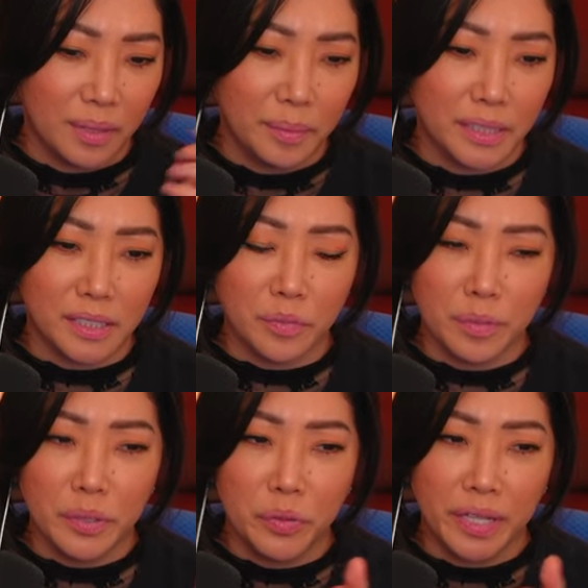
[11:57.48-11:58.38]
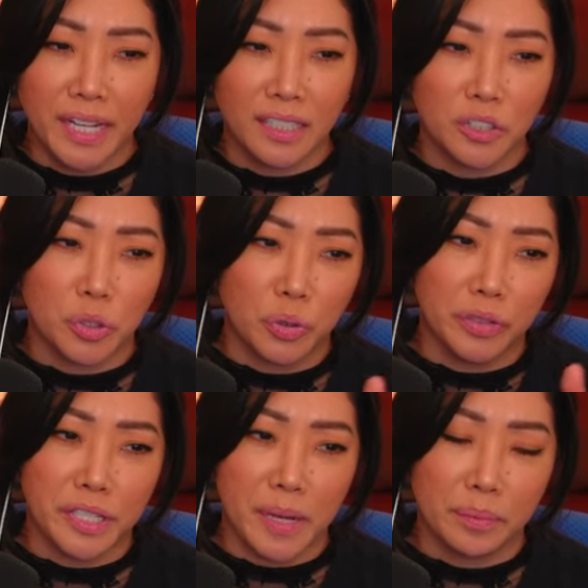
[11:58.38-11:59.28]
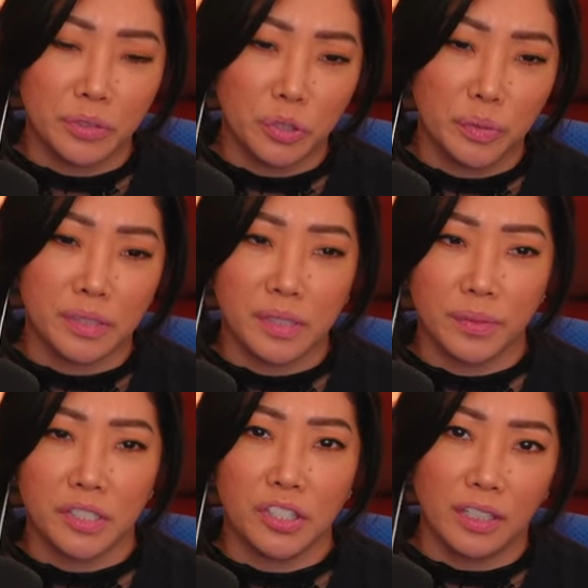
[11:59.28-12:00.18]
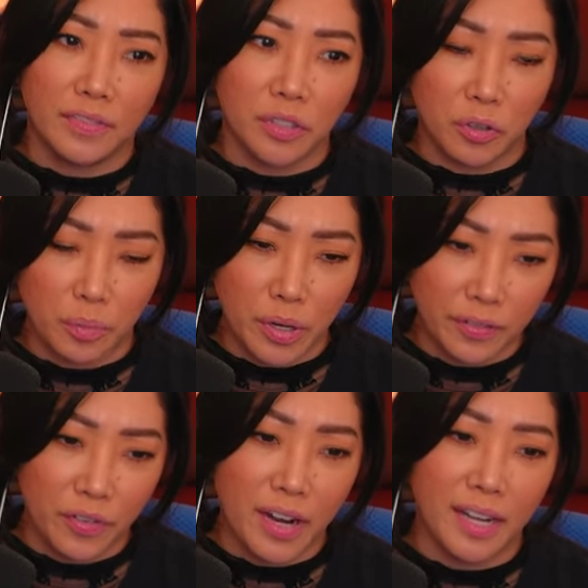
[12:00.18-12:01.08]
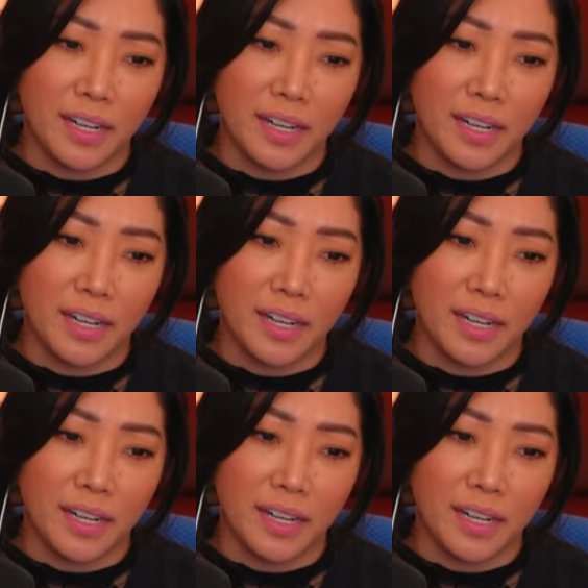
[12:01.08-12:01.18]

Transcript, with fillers: Because a woman who can't control her temper towards someone that she loves, like her boyfriend, I